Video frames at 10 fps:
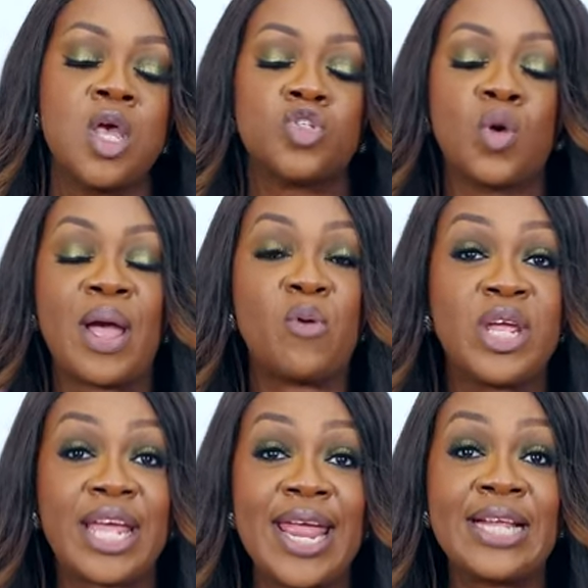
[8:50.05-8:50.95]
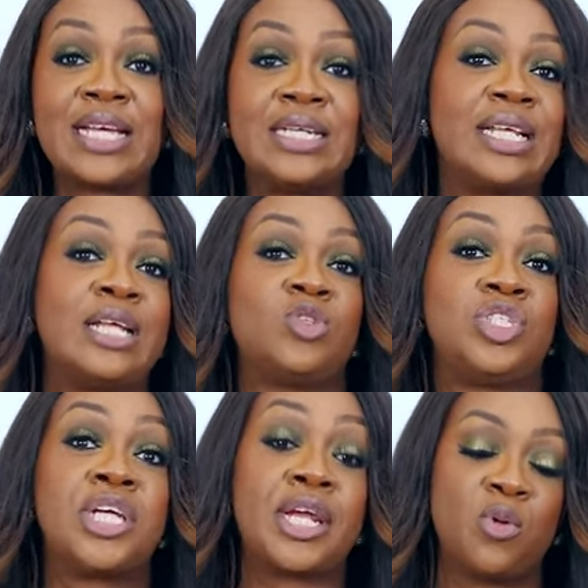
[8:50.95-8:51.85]
So by week eight, I decided to
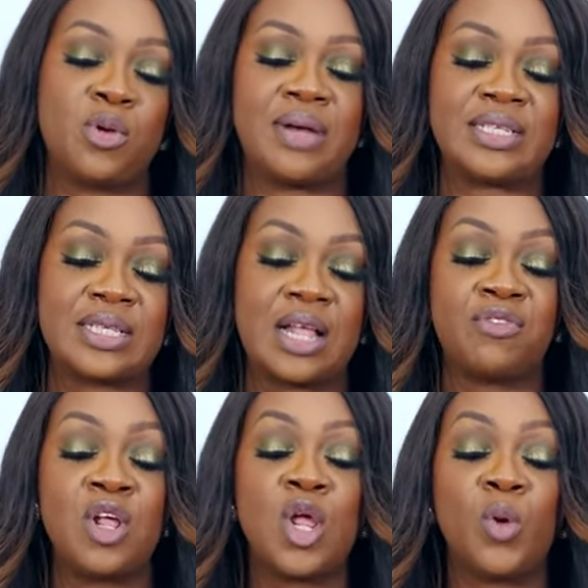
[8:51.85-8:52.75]
check in with myself,